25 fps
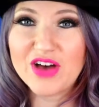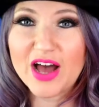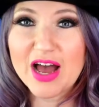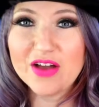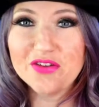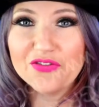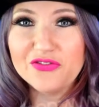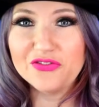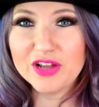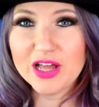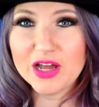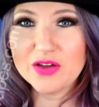
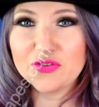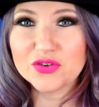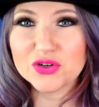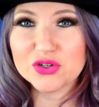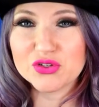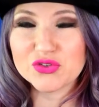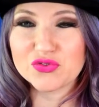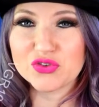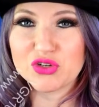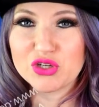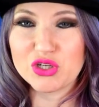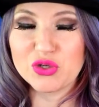Five
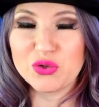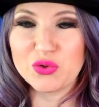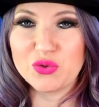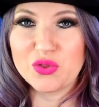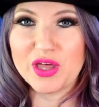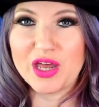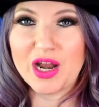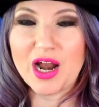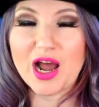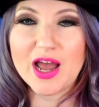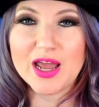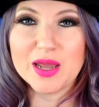flavors for
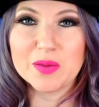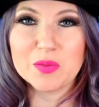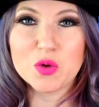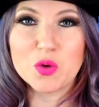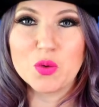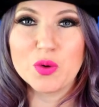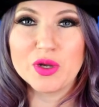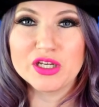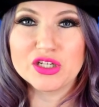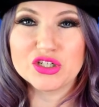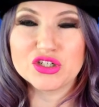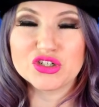you that I
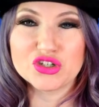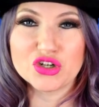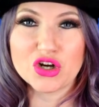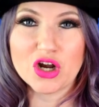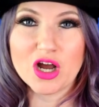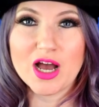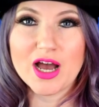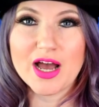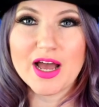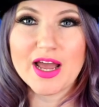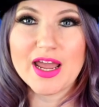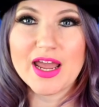am going to
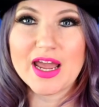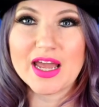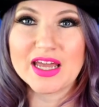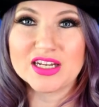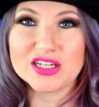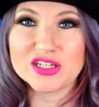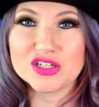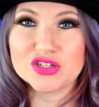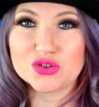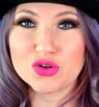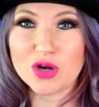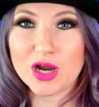try
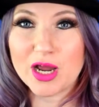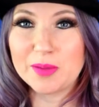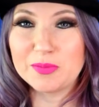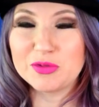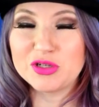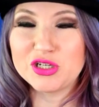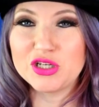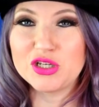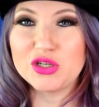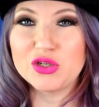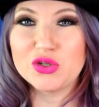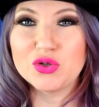and
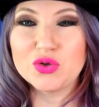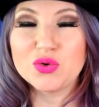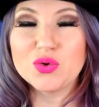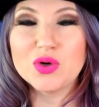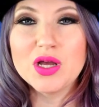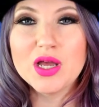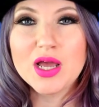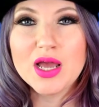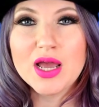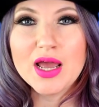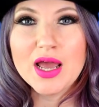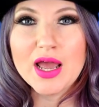describe to
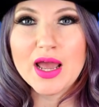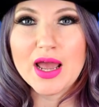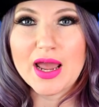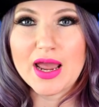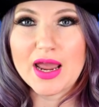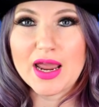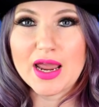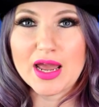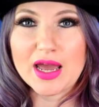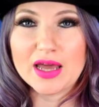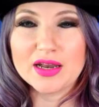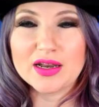you,
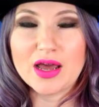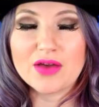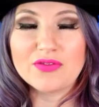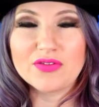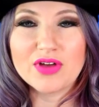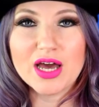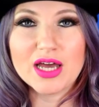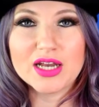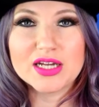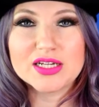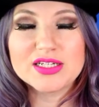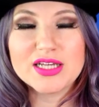and
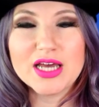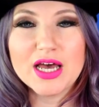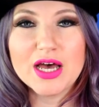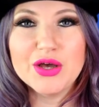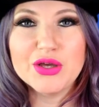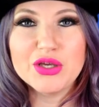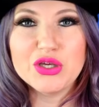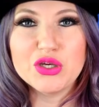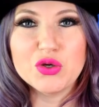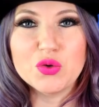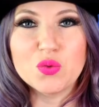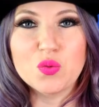I've got to
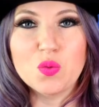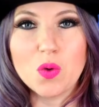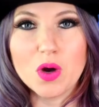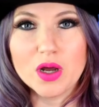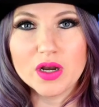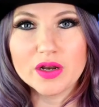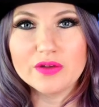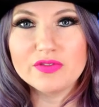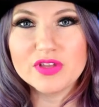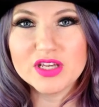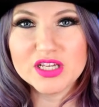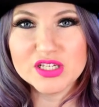tell you,
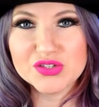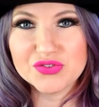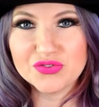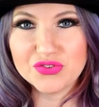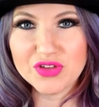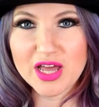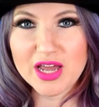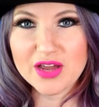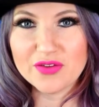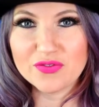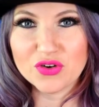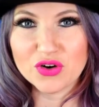one of these
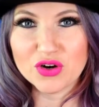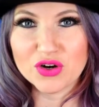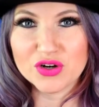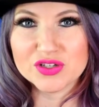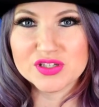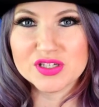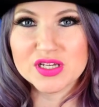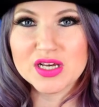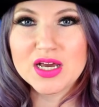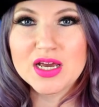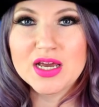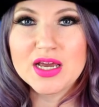
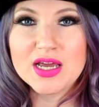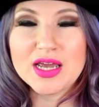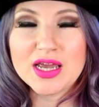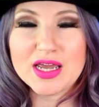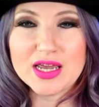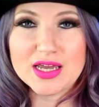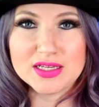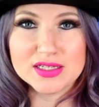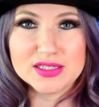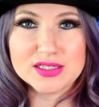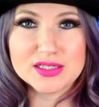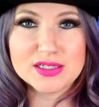flavors
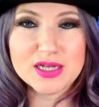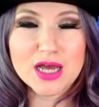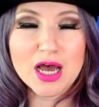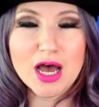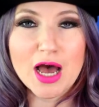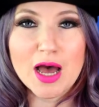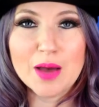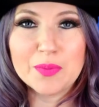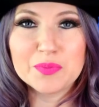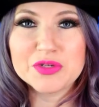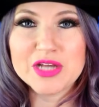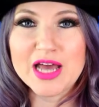is
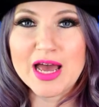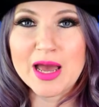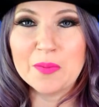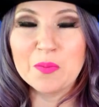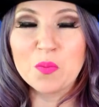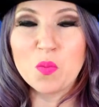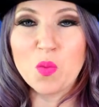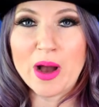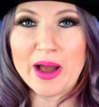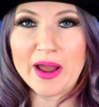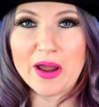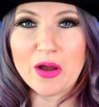topped
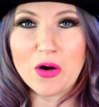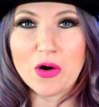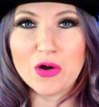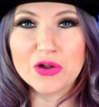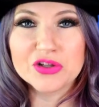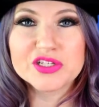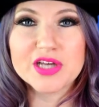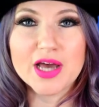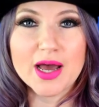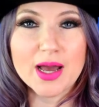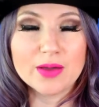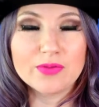at my
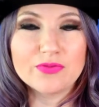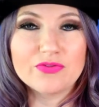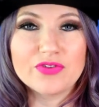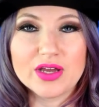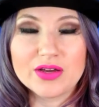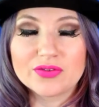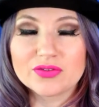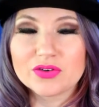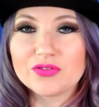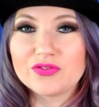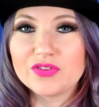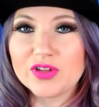all-time
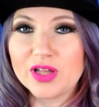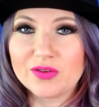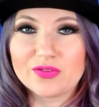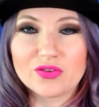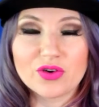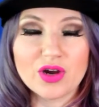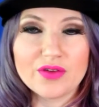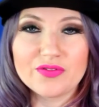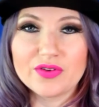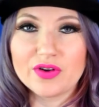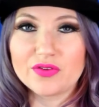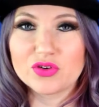favorite
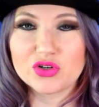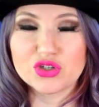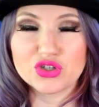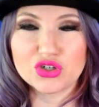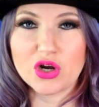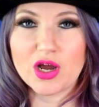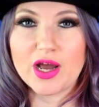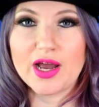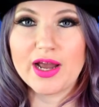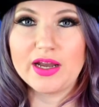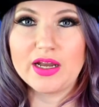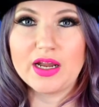flavor I've ever
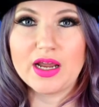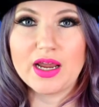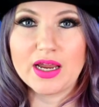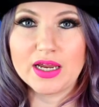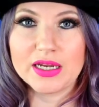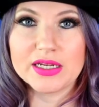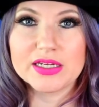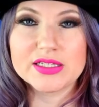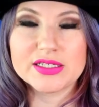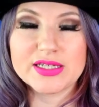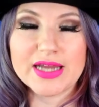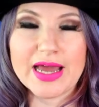tried,
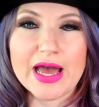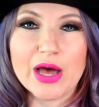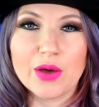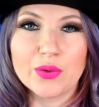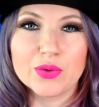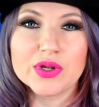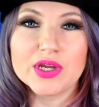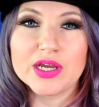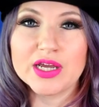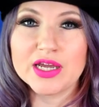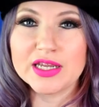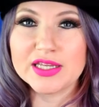hands
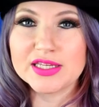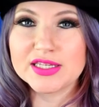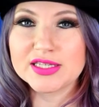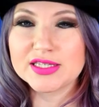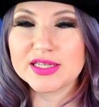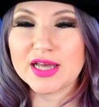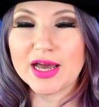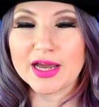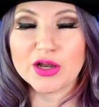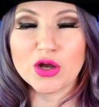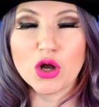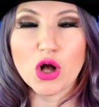down.
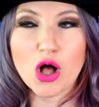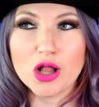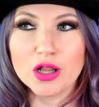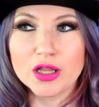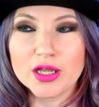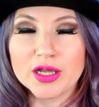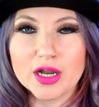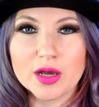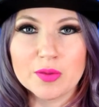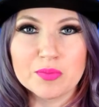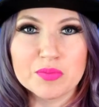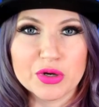It's, I
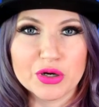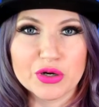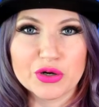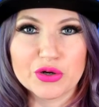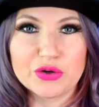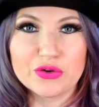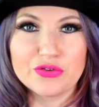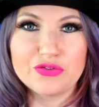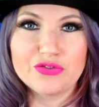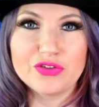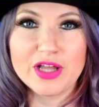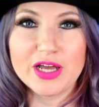call it a
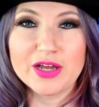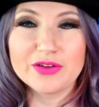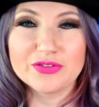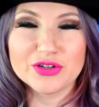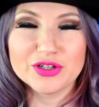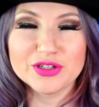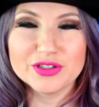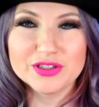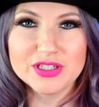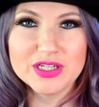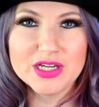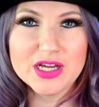miracle
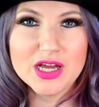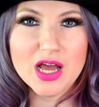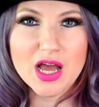flavor.